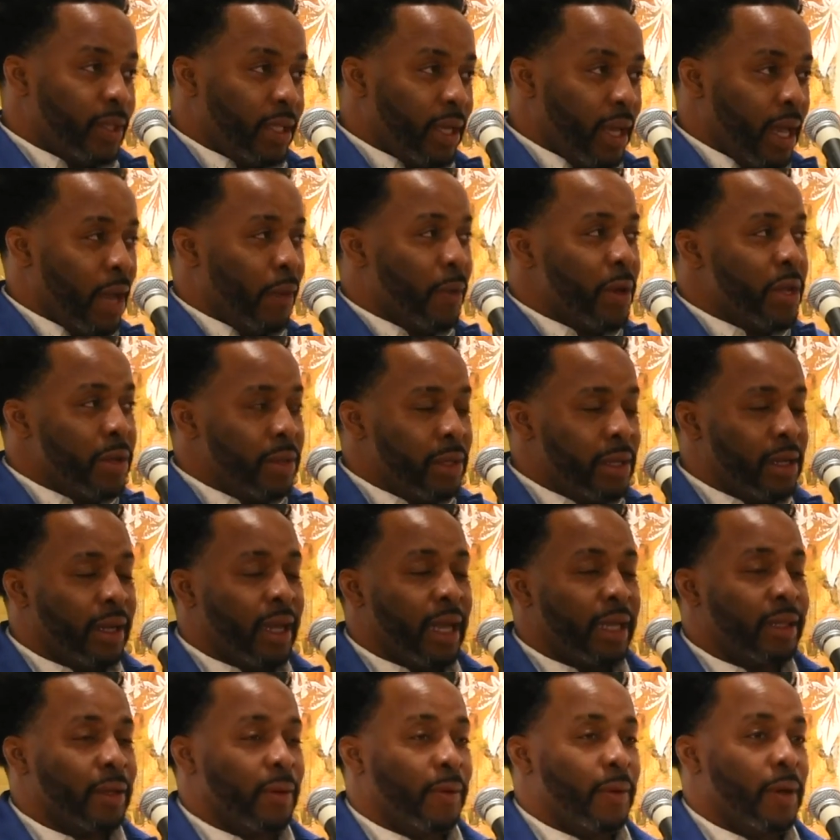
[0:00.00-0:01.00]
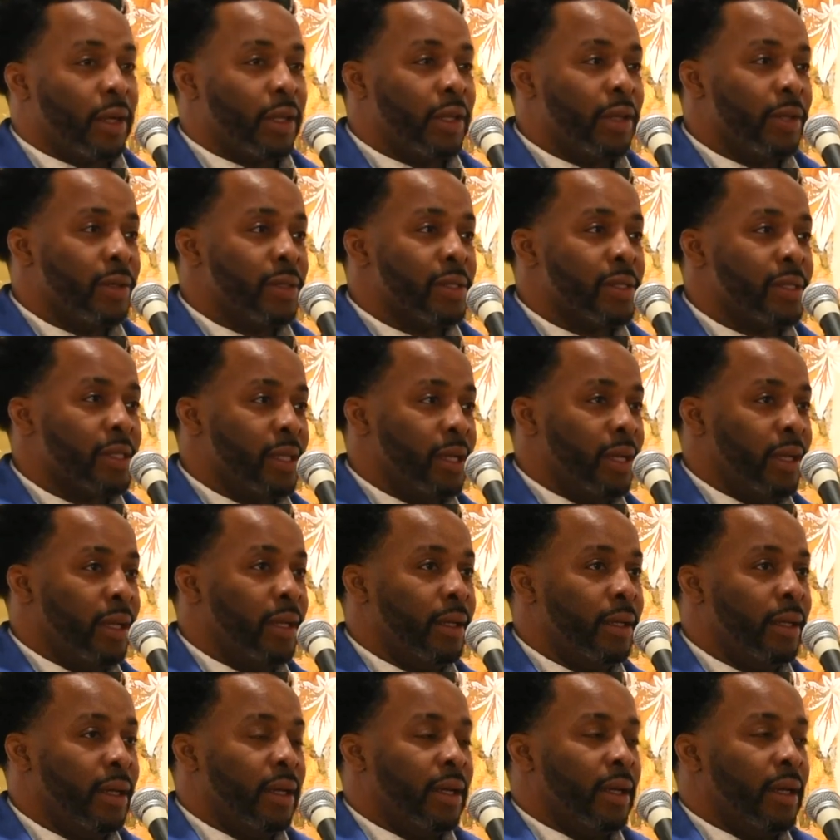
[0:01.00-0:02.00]
And when you look at the work, you'll
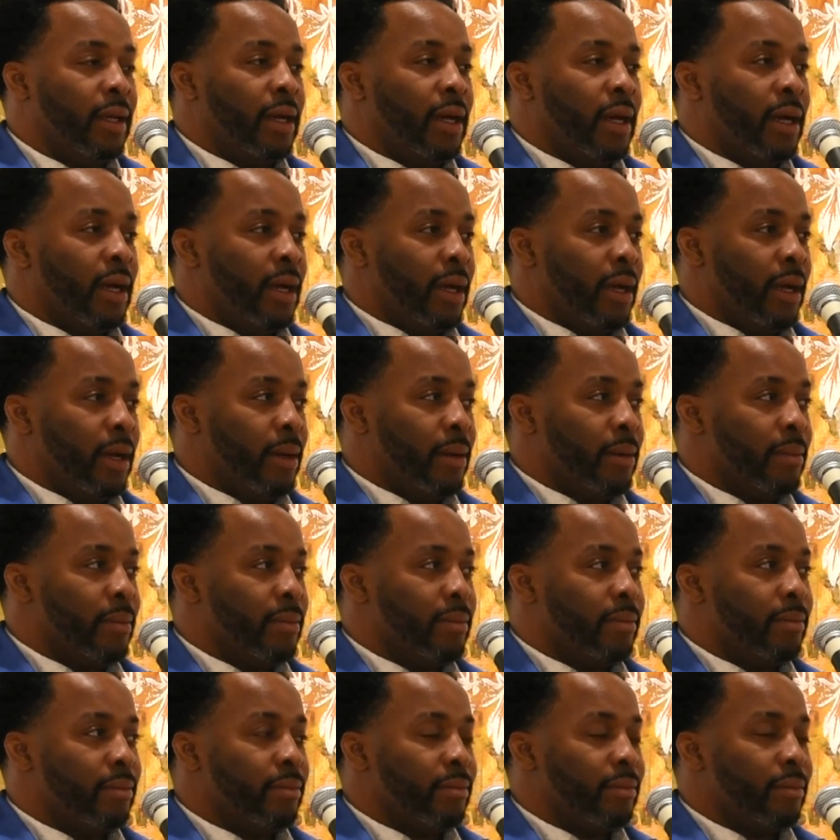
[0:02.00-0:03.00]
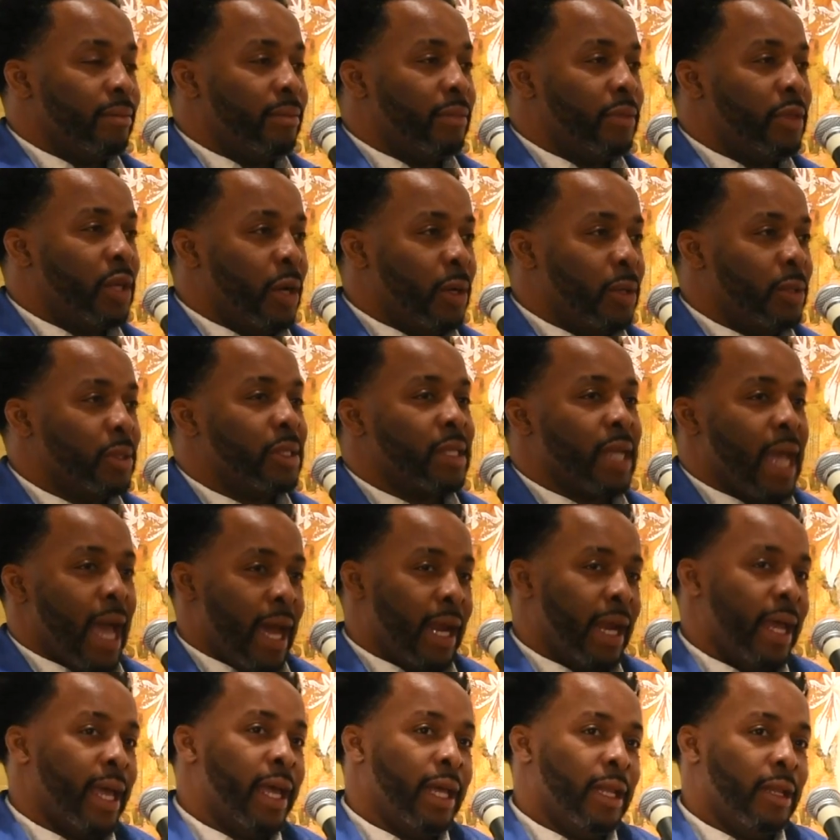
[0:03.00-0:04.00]
see um, those
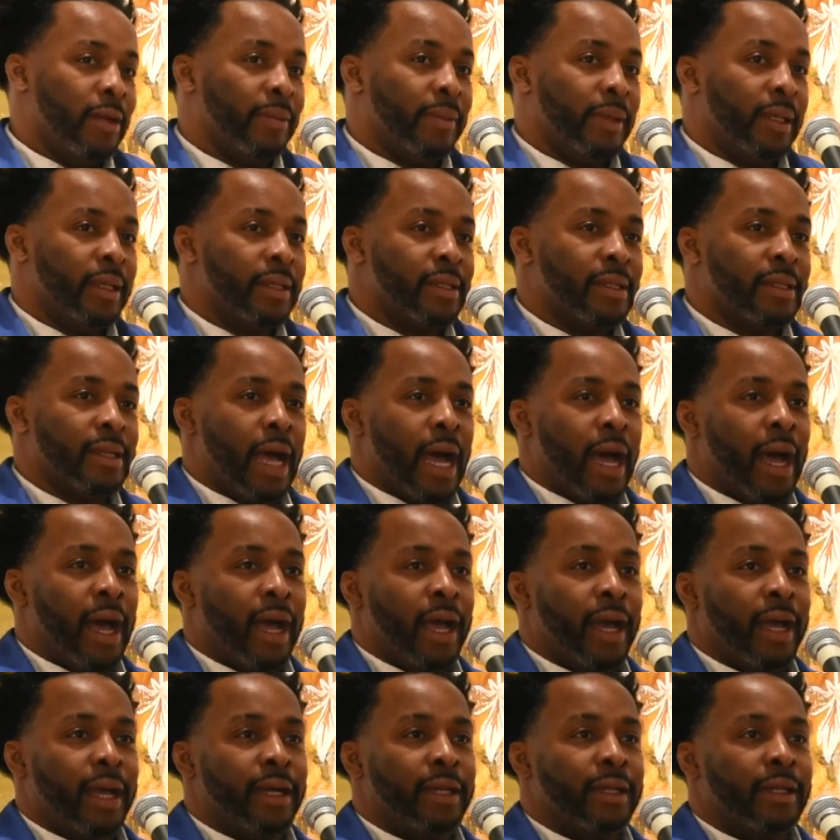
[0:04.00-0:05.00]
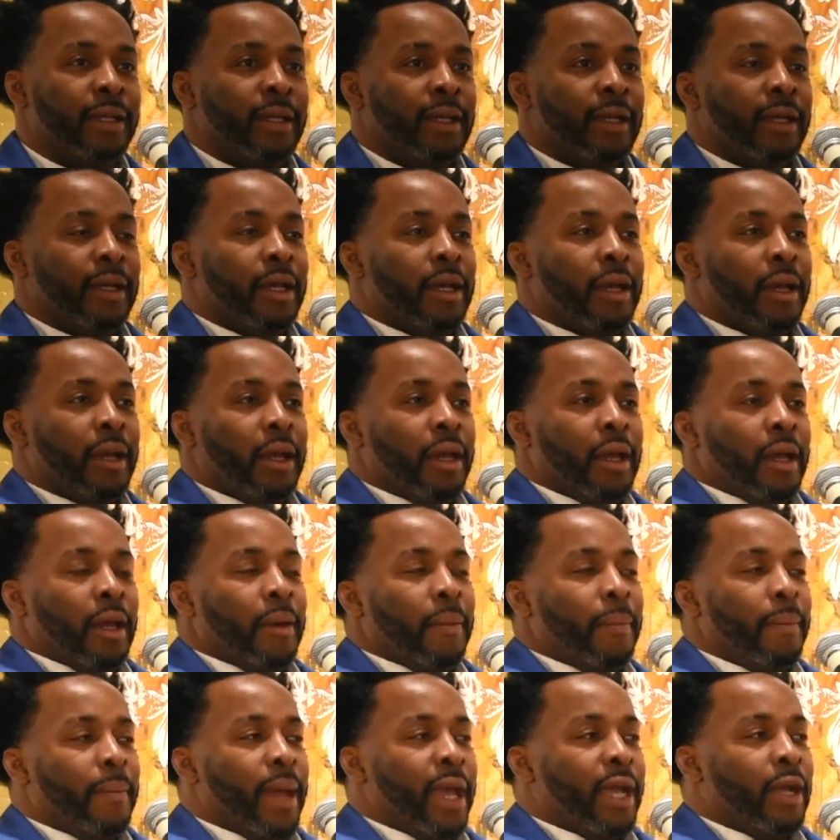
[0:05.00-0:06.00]
kind of elements. I
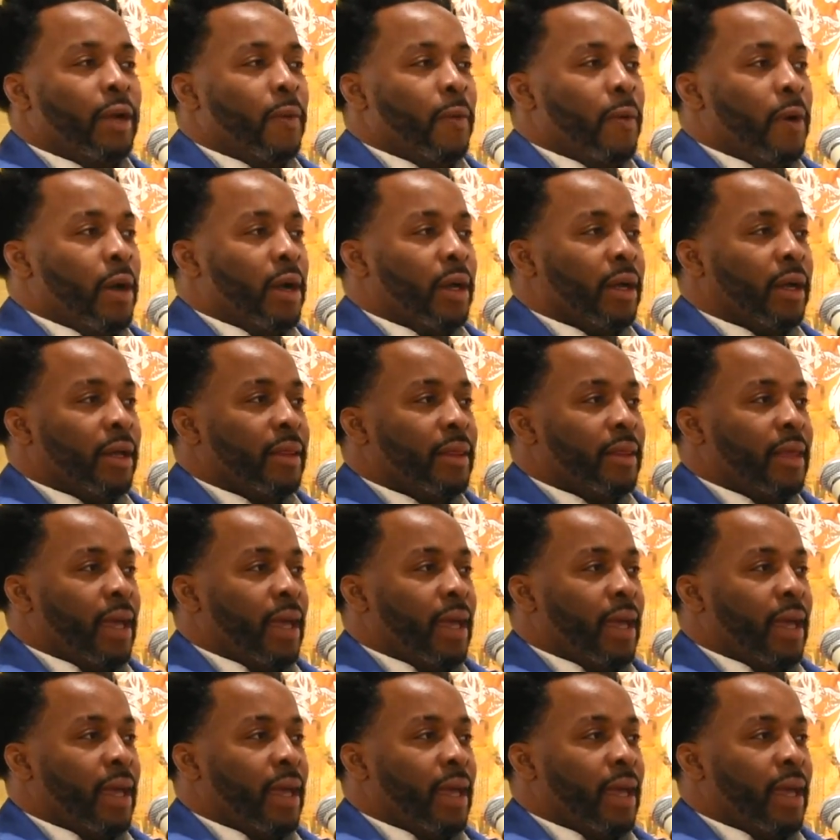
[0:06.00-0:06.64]
make work